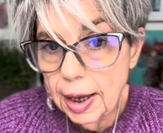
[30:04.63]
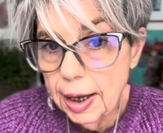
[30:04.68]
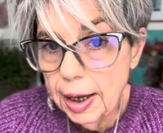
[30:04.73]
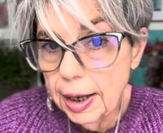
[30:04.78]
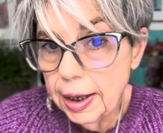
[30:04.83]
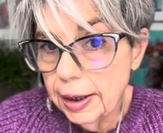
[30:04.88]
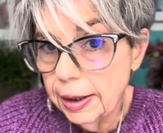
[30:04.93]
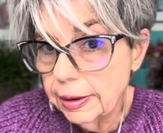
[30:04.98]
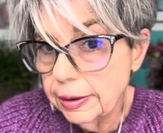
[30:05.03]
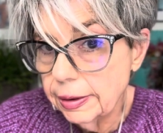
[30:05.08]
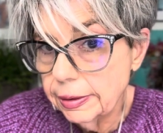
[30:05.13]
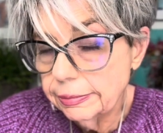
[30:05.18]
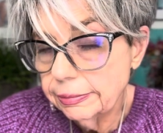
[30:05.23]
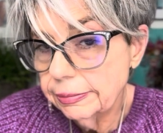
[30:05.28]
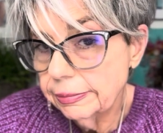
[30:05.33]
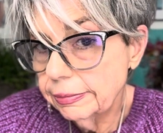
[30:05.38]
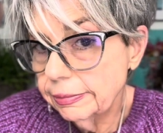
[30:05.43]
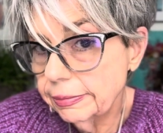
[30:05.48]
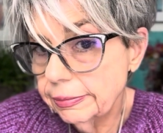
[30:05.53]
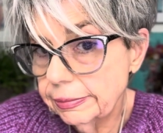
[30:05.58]
And
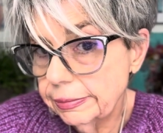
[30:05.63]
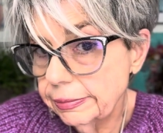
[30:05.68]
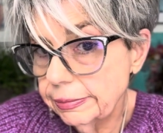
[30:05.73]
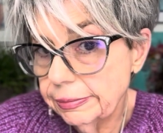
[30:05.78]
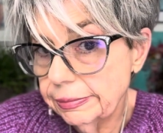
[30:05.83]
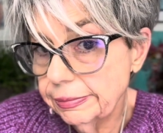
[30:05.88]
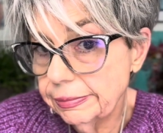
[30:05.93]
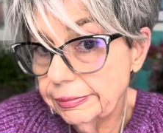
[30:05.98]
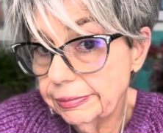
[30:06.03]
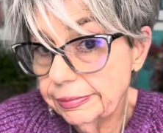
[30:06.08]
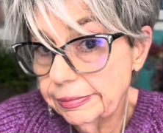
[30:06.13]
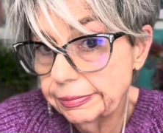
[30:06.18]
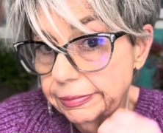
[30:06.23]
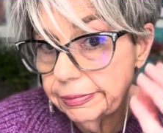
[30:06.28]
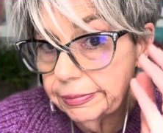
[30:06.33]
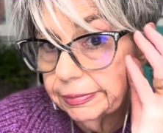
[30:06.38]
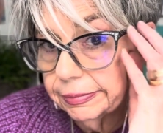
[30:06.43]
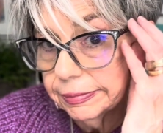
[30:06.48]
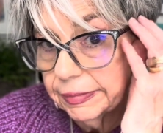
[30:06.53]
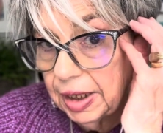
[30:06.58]

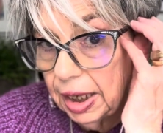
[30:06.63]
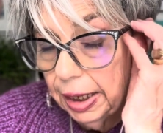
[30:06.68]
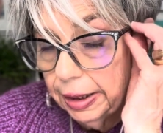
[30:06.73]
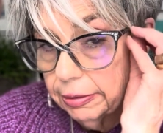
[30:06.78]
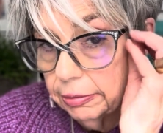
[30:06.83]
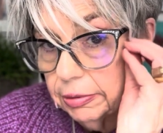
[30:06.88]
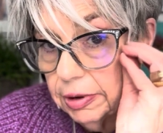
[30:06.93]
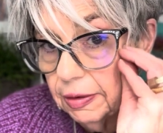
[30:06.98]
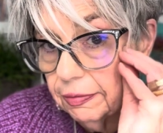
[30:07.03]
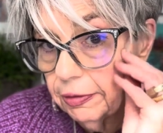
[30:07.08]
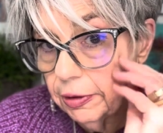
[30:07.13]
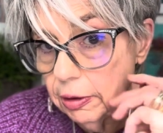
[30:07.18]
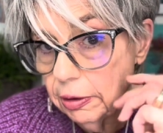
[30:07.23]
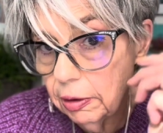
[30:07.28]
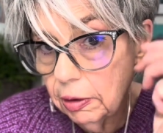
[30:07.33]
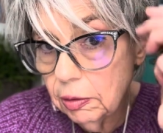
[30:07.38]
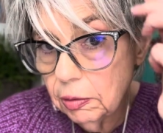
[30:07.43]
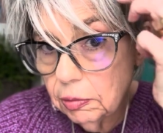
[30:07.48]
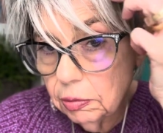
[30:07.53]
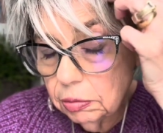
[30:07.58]
I don't even
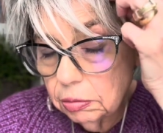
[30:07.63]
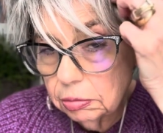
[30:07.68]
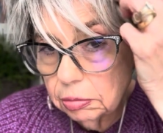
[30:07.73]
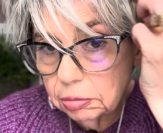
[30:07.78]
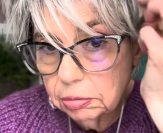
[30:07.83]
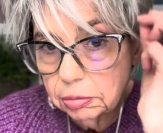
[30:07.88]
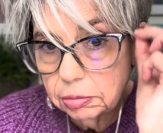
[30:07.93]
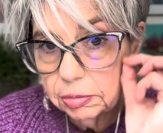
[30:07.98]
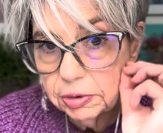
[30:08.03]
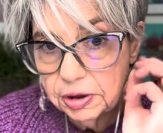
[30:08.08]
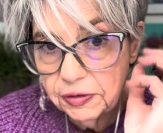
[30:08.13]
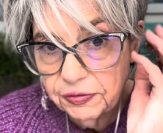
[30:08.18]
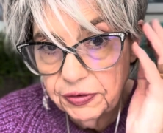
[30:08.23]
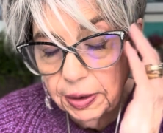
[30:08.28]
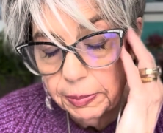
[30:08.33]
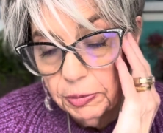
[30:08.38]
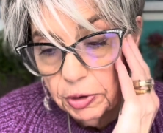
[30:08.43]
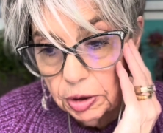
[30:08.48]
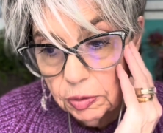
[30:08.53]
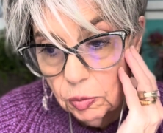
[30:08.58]
know if
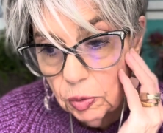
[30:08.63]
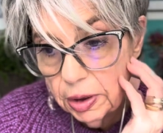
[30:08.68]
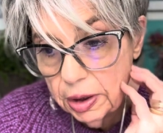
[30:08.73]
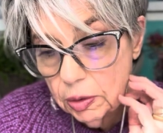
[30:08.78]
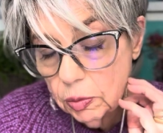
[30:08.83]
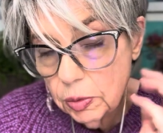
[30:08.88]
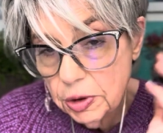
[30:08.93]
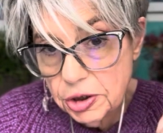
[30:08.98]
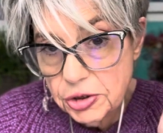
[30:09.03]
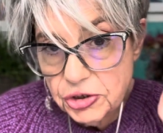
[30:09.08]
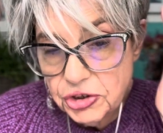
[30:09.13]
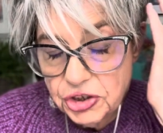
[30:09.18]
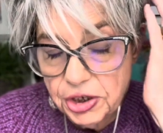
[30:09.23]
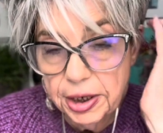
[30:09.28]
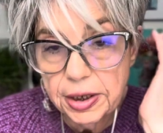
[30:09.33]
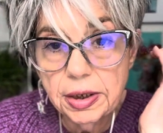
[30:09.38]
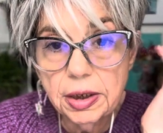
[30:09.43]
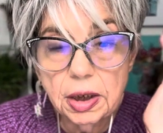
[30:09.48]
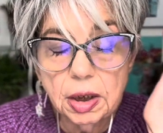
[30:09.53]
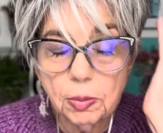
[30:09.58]
I'm going to want to wear
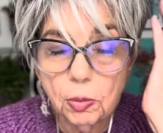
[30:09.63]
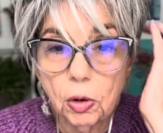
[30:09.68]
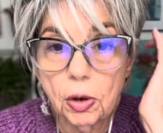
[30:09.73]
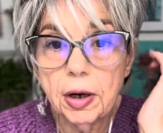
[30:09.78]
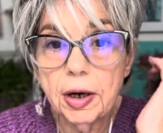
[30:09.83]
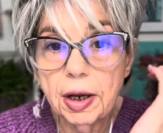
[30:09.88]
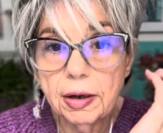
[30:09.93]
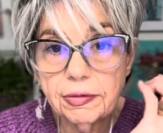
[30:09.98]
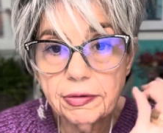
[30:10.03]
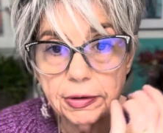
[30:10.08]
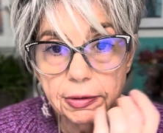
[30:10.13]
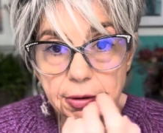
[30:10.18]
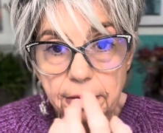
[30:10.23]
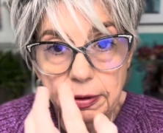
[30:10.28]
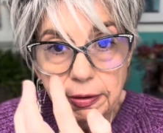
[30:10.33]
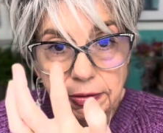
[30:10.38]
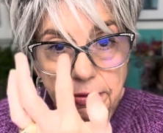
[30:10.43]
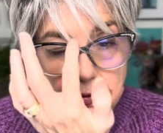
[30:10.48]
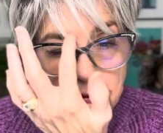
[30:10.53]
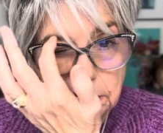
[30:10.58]
Jett anymore after
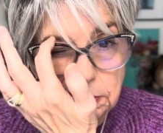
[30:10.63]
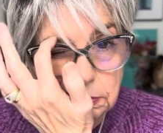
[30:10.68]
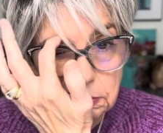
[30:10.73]
this.